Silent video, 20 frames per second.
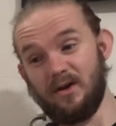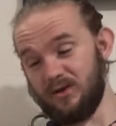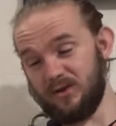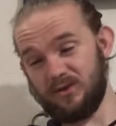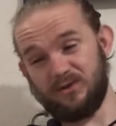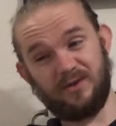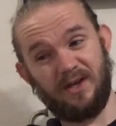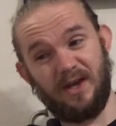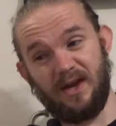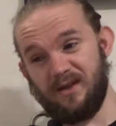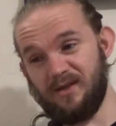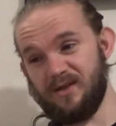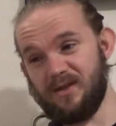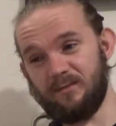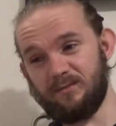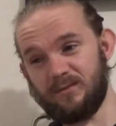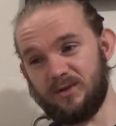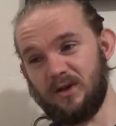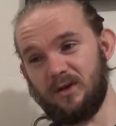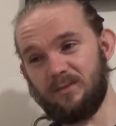So yeah,
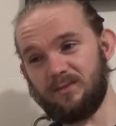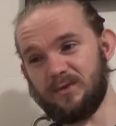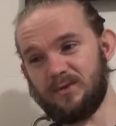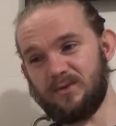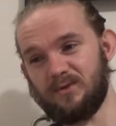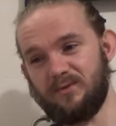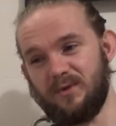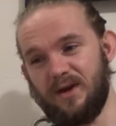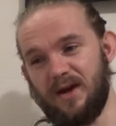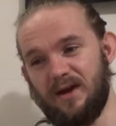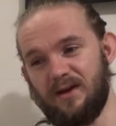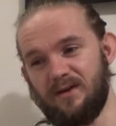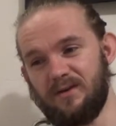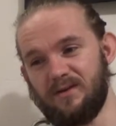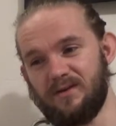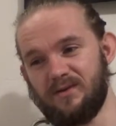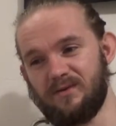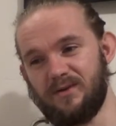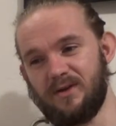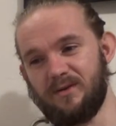thumbs up to uh,
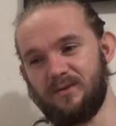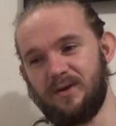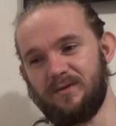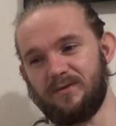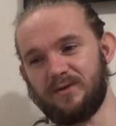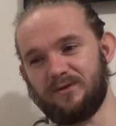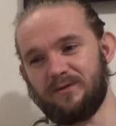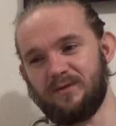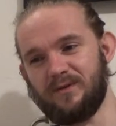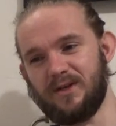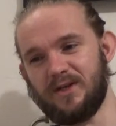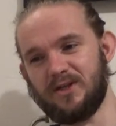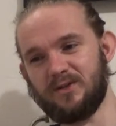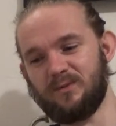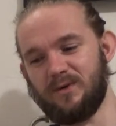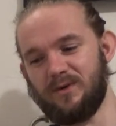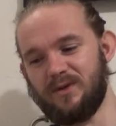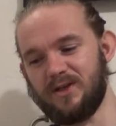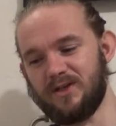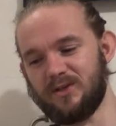three weavers for this
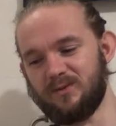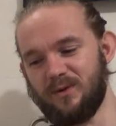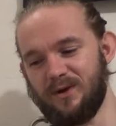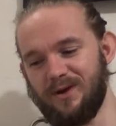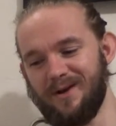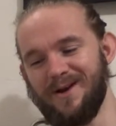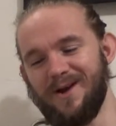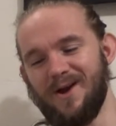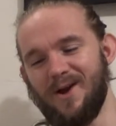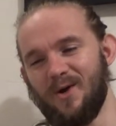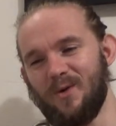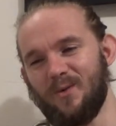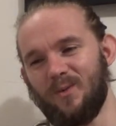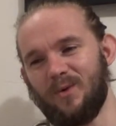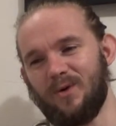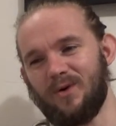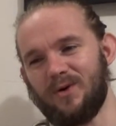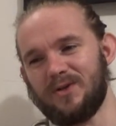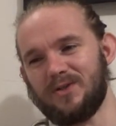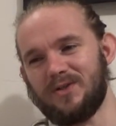one. This one
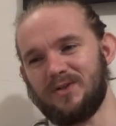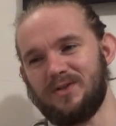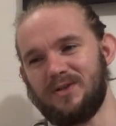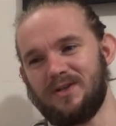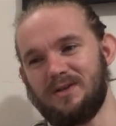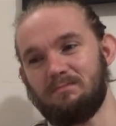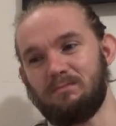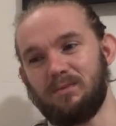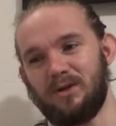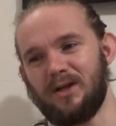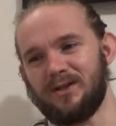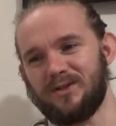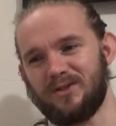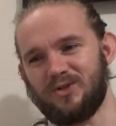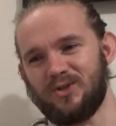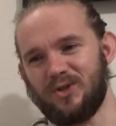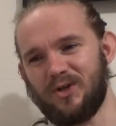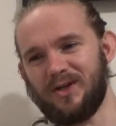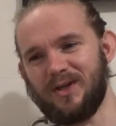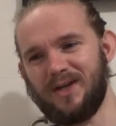was the Blood
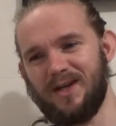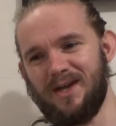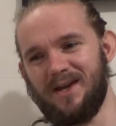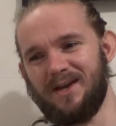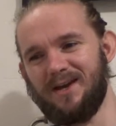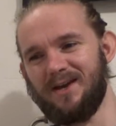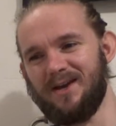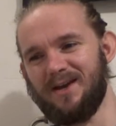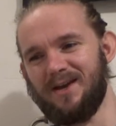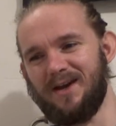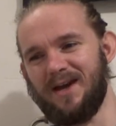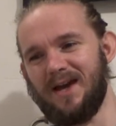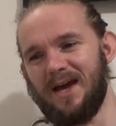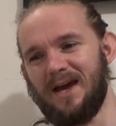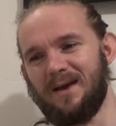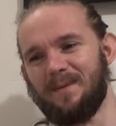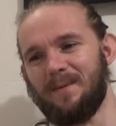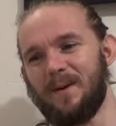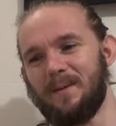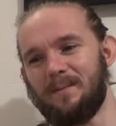Junkie
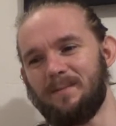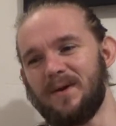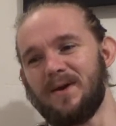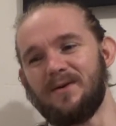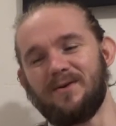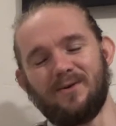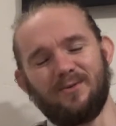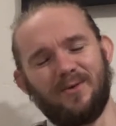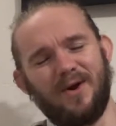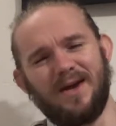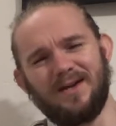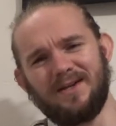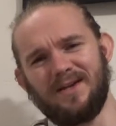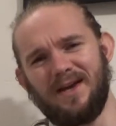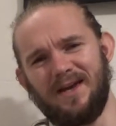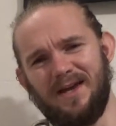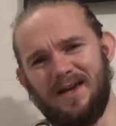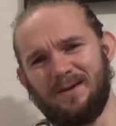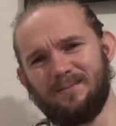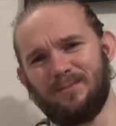um, Imperial Red at
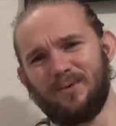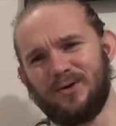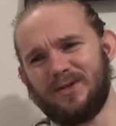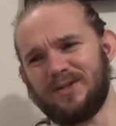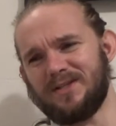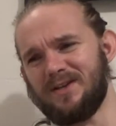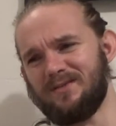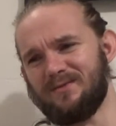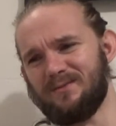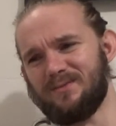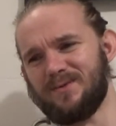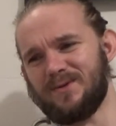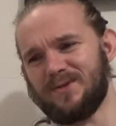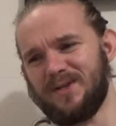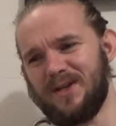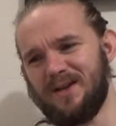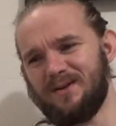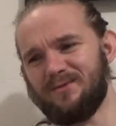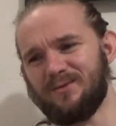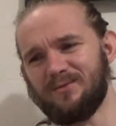
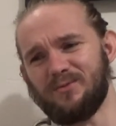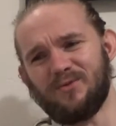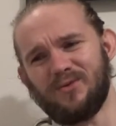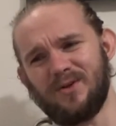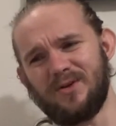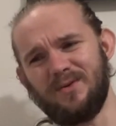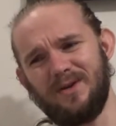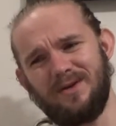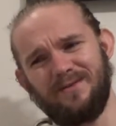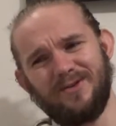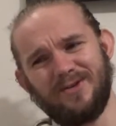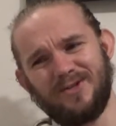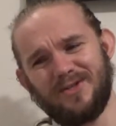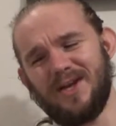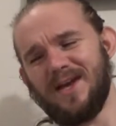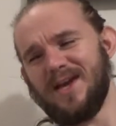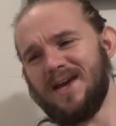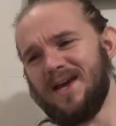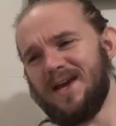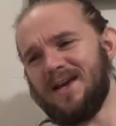8.7% from Three Weavers
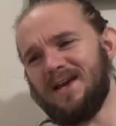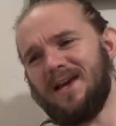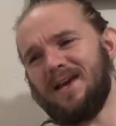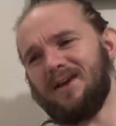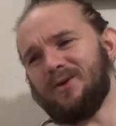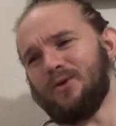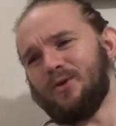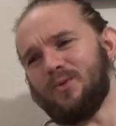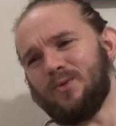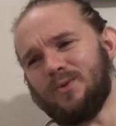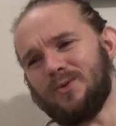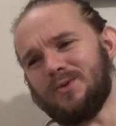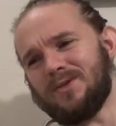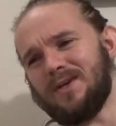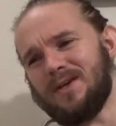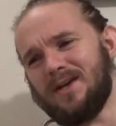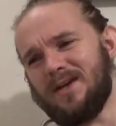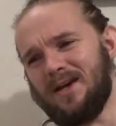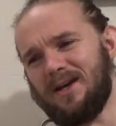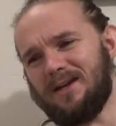in Inglewood
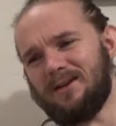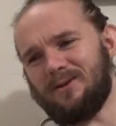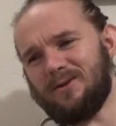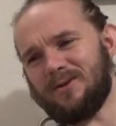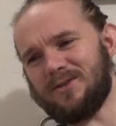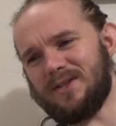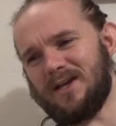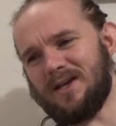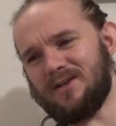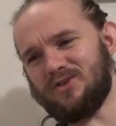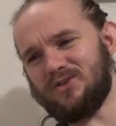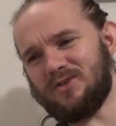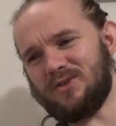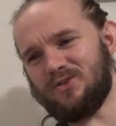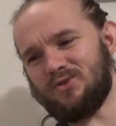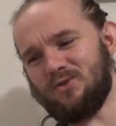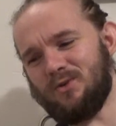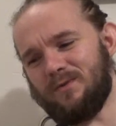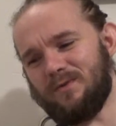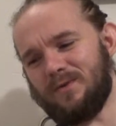in Los
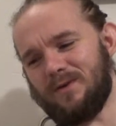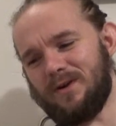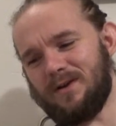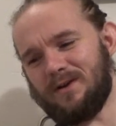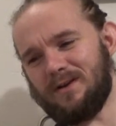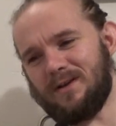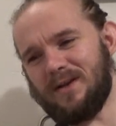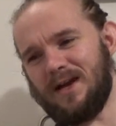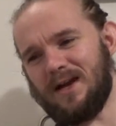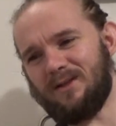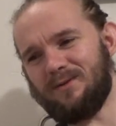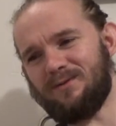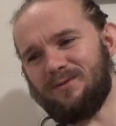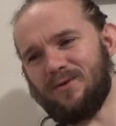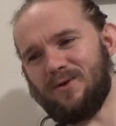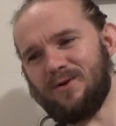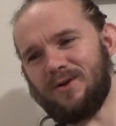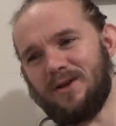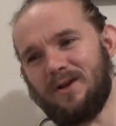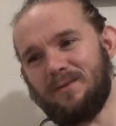Angeles over in
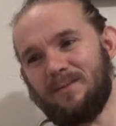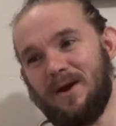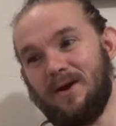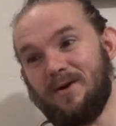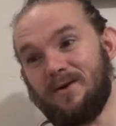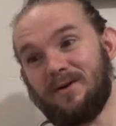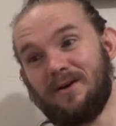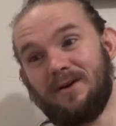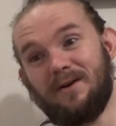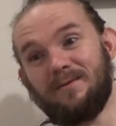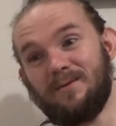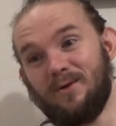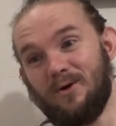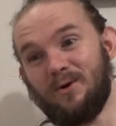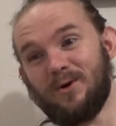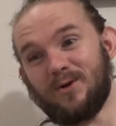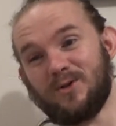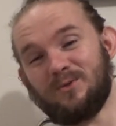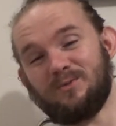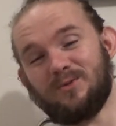California in America.
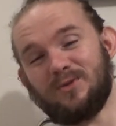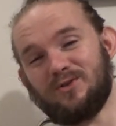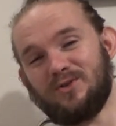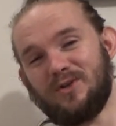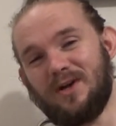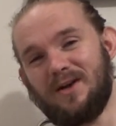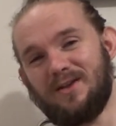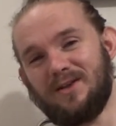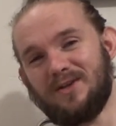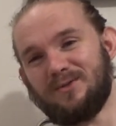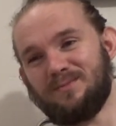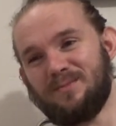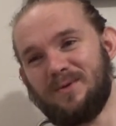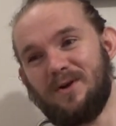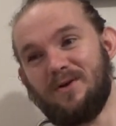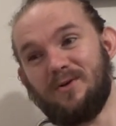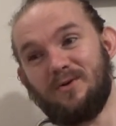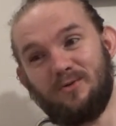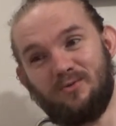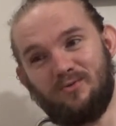Awesome to try this
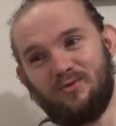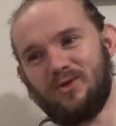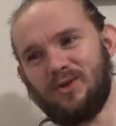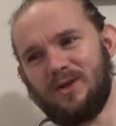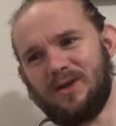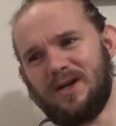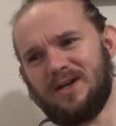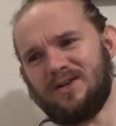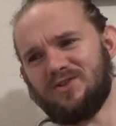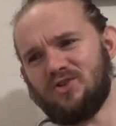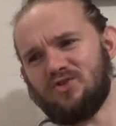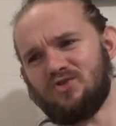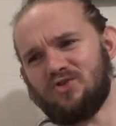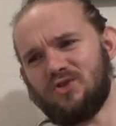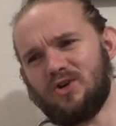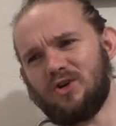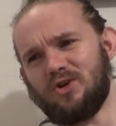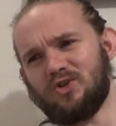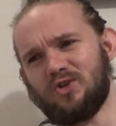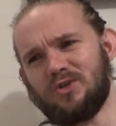beer, really nice
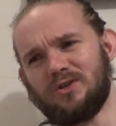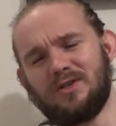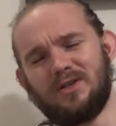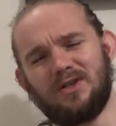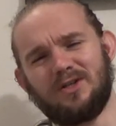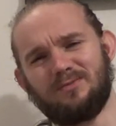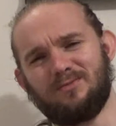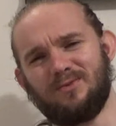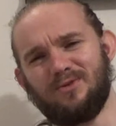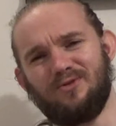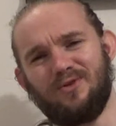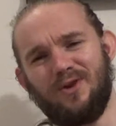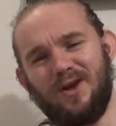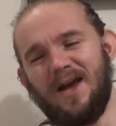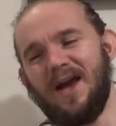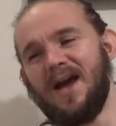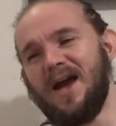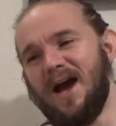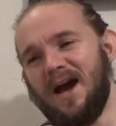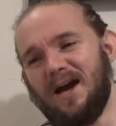introduction to this
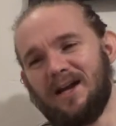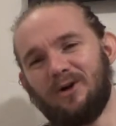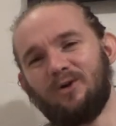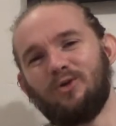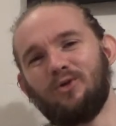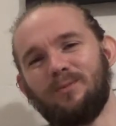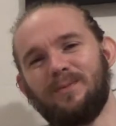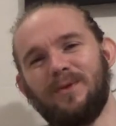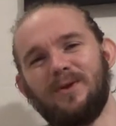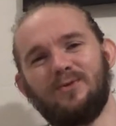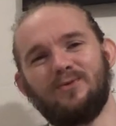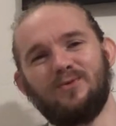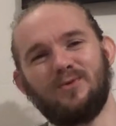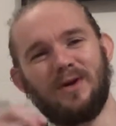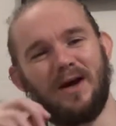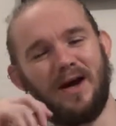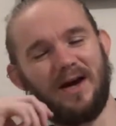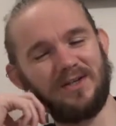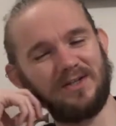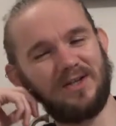brewery and I hope that you
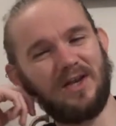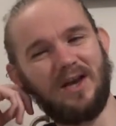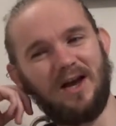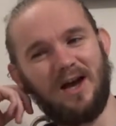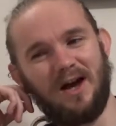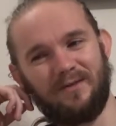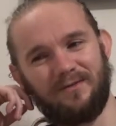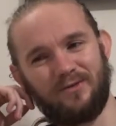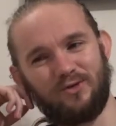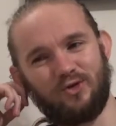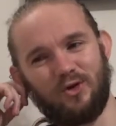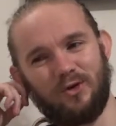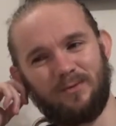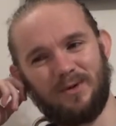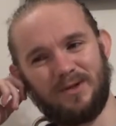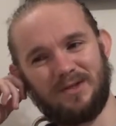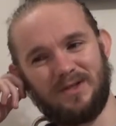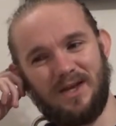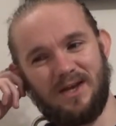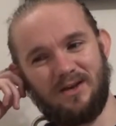guys have enjoyed
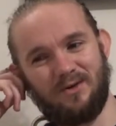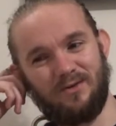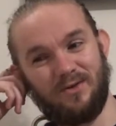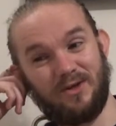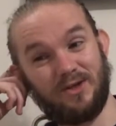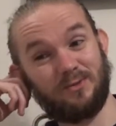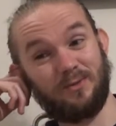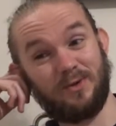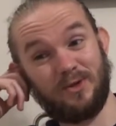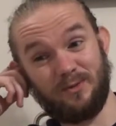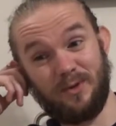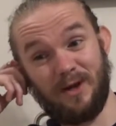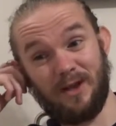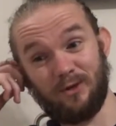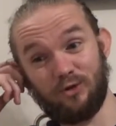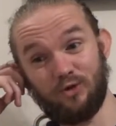my take on this one as well.